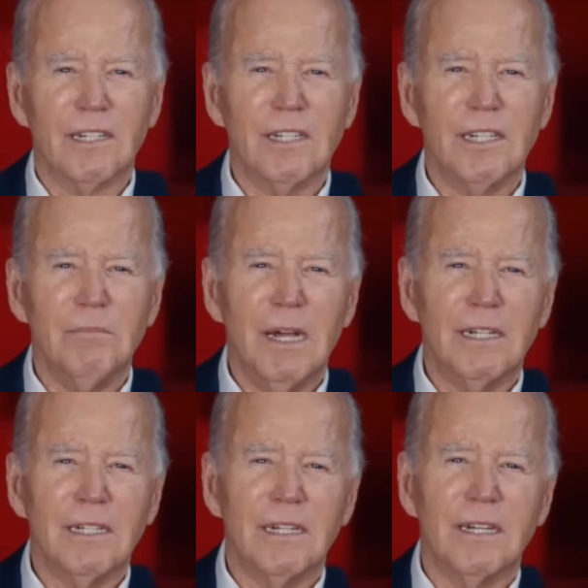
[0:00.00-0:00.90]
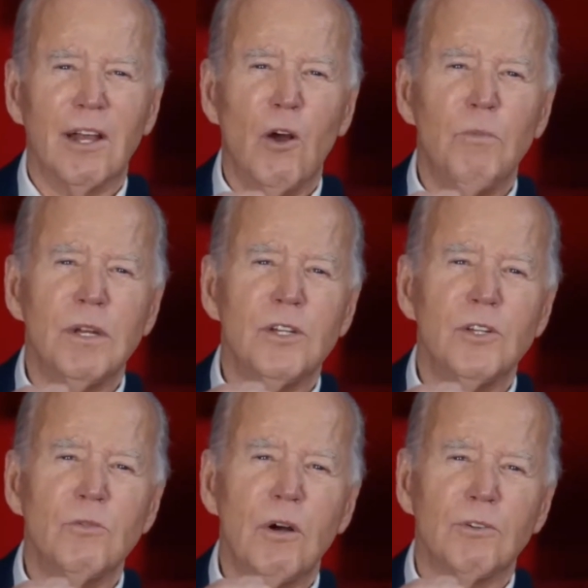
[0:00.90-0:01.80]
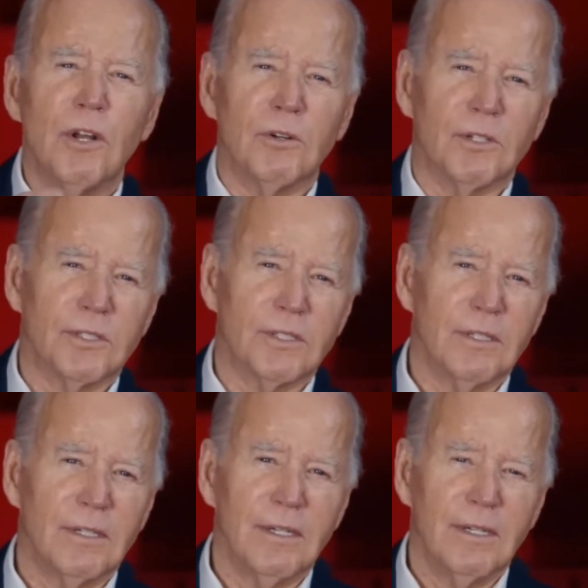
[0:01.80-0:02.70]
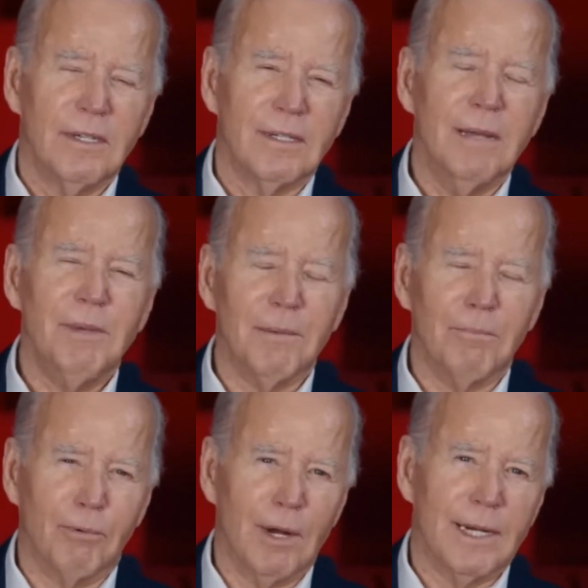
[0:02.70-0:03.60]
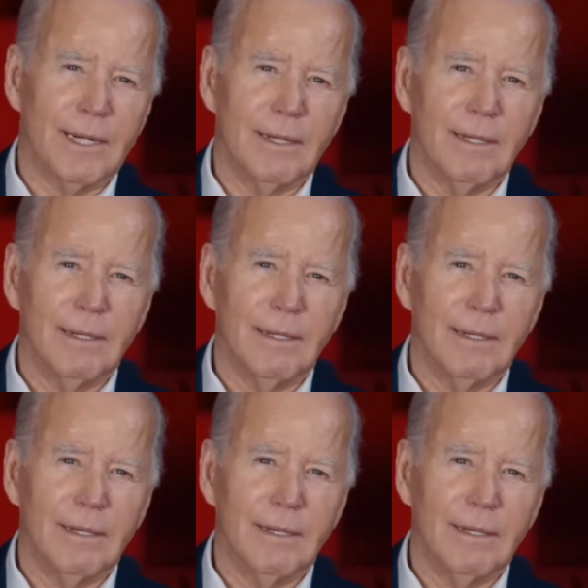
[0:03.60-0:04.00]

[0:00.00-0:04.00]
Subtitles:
little by little and hoping you won't notice. Give me a break.